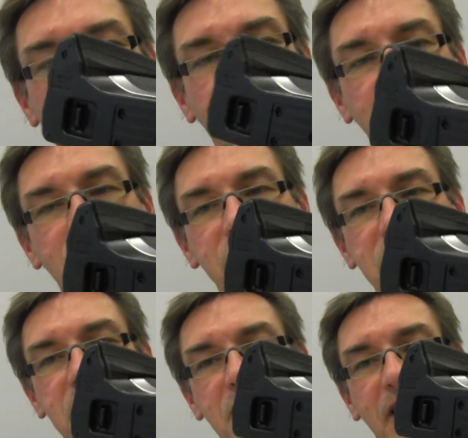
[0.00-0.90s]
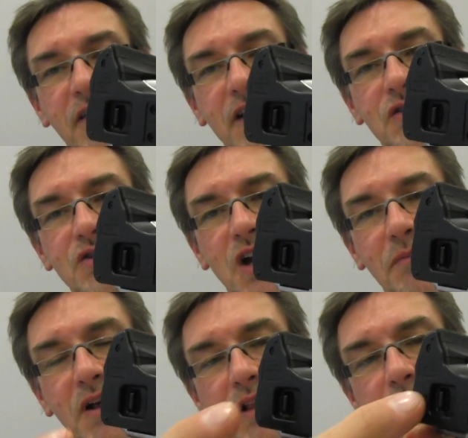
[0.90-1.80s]
Olympus did a very good
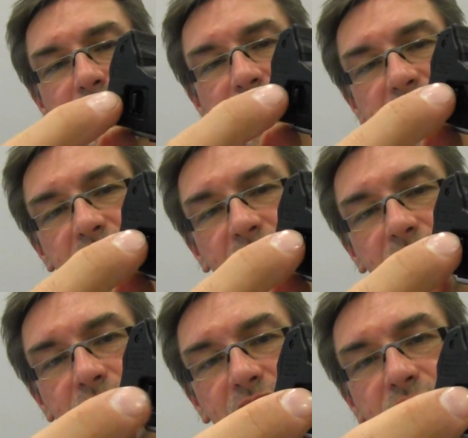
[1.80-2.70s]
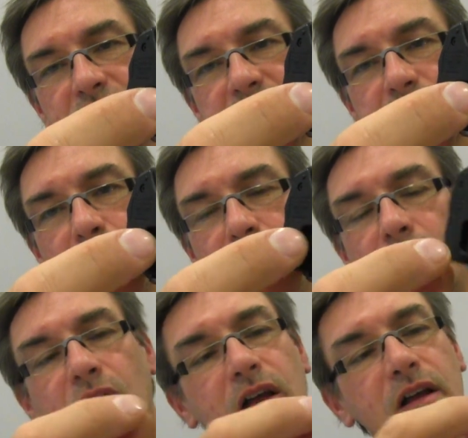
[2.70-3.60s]
job, because you have here a
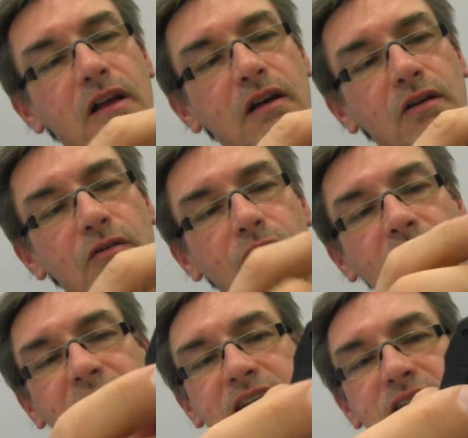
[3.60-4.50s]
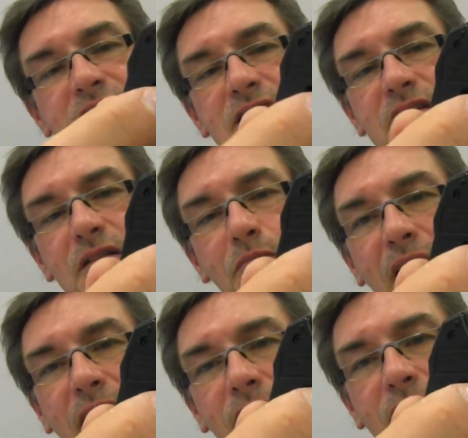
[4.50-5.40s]
small release
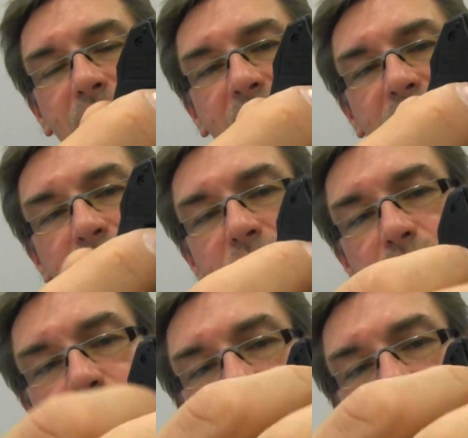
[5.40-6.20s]
button, and if you